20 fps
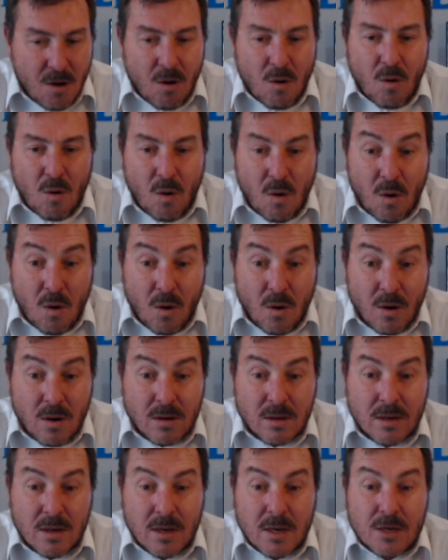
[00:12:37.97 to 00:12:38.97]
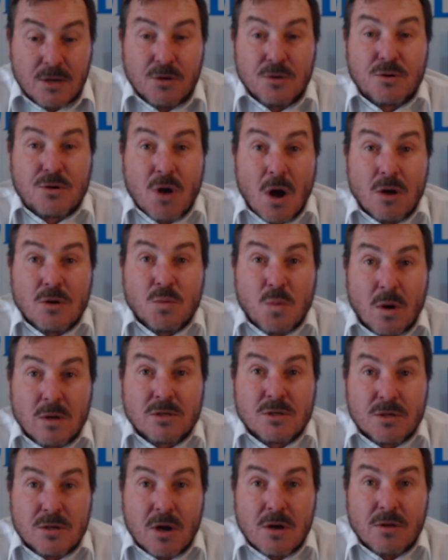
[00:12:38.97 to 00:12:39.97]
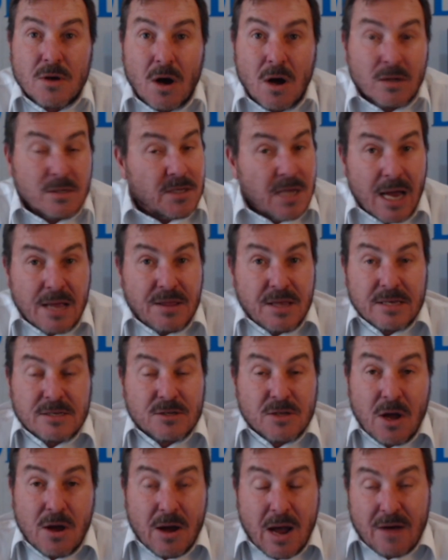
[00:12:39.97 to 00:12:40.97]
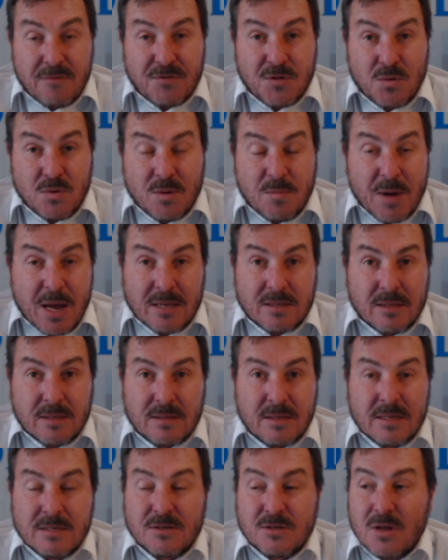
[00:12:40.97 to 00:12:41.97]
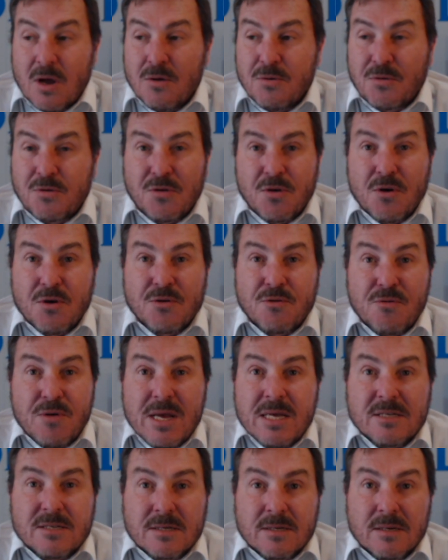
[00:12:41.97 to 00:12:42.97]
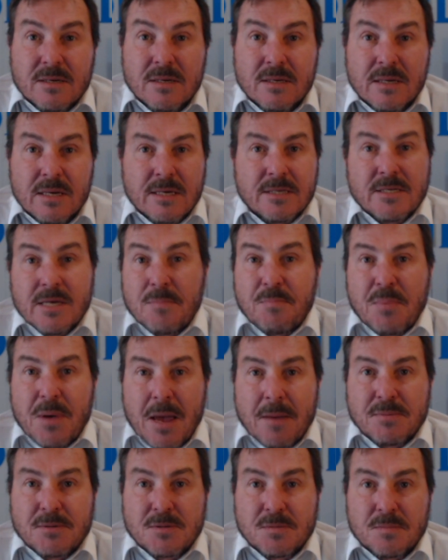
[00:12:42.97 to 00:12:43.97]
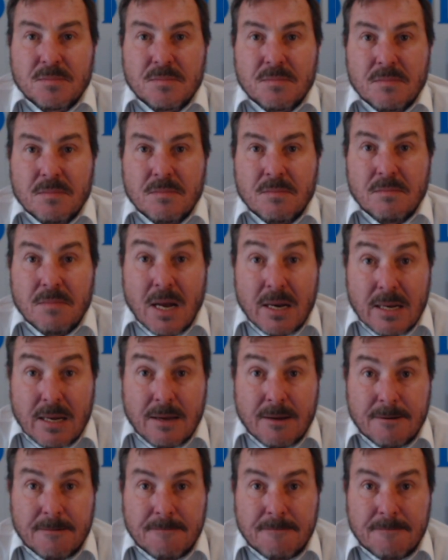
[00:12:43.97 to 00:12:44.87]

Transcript: or you don't want to know the answer. I've thought about that. There's no third reason, except perhaps money.